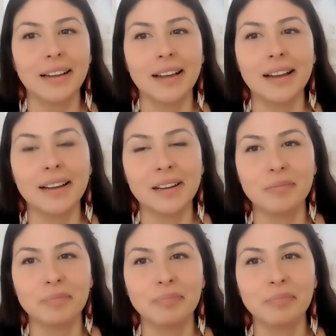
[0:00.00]

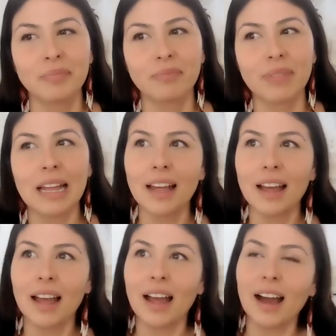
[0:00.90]
I
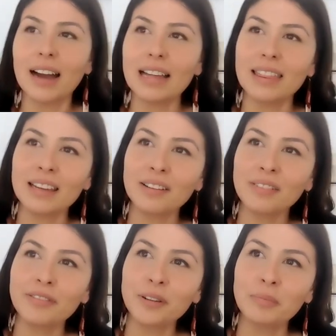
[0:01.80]
think
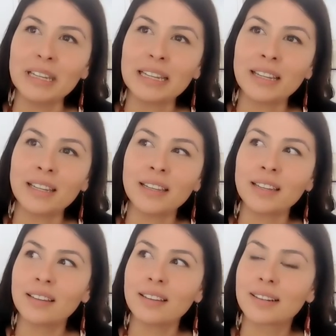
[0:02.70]
for
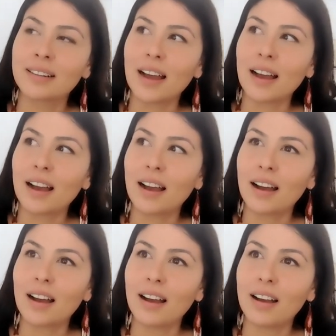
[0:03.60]
me,
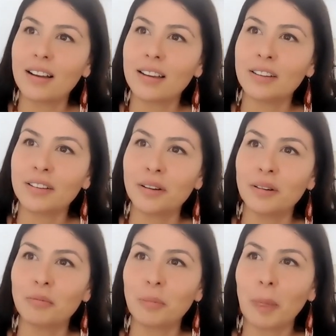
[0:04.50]
you
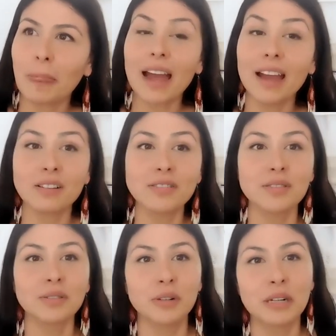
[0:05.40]
know, I
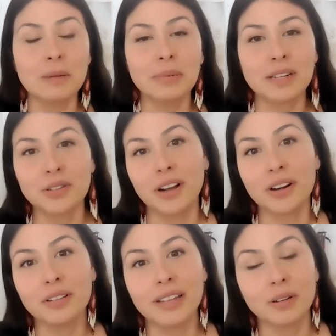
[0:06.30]
also grew up in
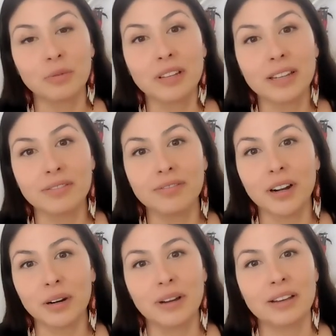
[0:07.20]
Toronto, like really
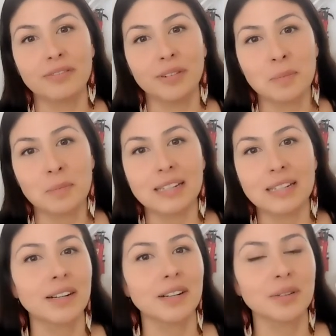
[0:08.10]
far away from my
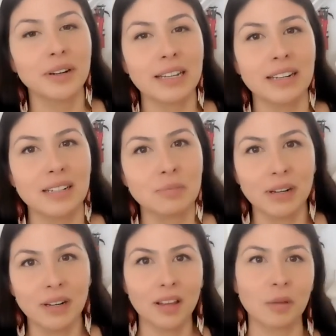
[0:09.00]
territory, and it's been
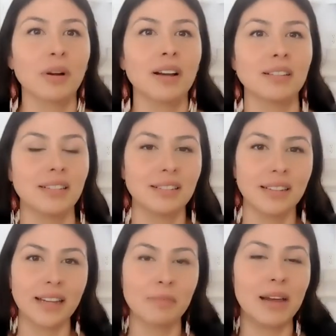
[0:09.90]
a long process to
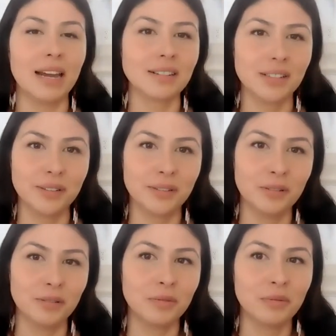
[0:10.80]
get back
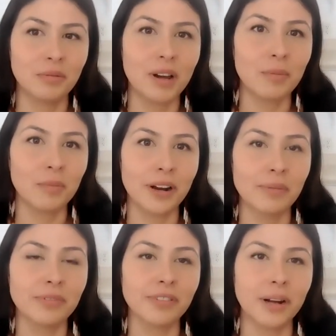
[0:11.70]
to where
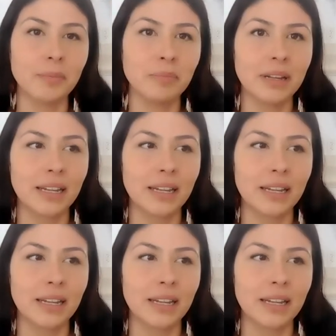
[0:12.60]
I'm from.